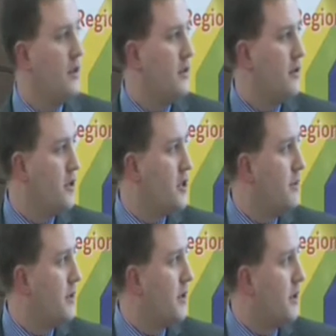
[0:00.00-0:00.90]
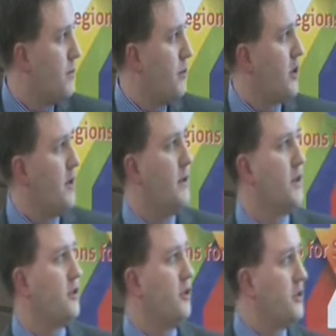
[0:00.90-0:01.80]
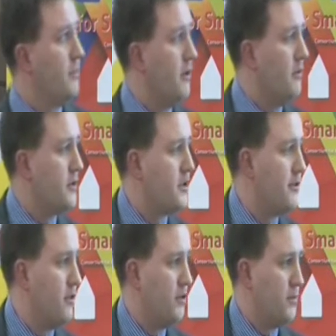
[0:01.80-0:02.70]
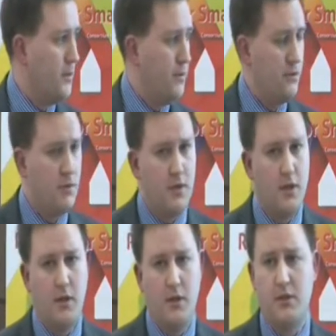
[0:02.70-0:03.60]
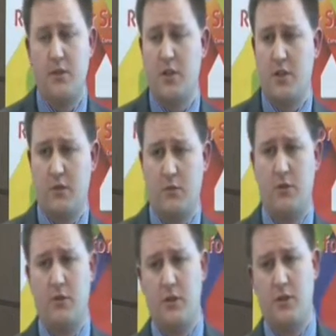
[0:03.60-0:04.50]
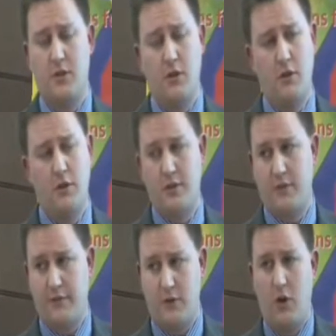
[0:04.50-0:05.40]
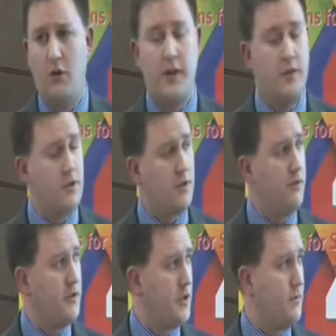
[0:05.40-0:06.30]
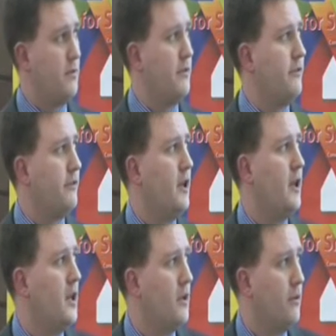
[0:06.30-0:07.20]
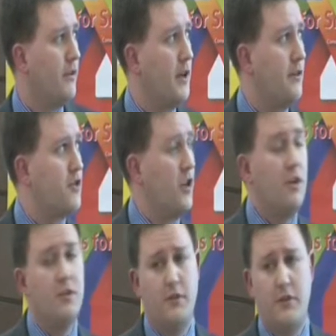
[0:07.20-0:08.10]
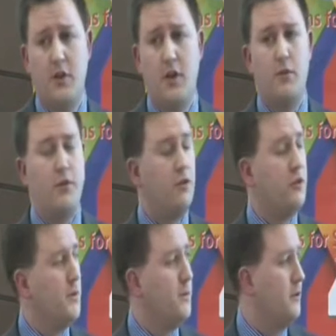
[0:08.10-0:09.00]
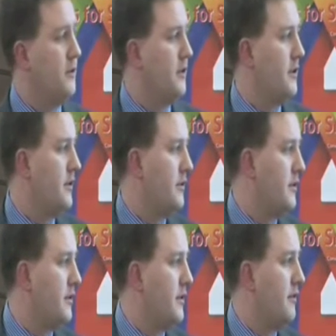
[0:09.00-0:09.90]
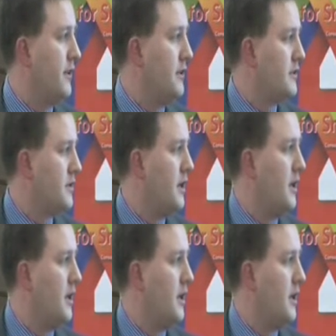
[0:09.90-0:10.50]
Now, the Reshaping Care programme I talked about, which is for older people, integration that we're doing in Scotland is for all adult services, but we've kind of trialled it, if you like, with older people in advance.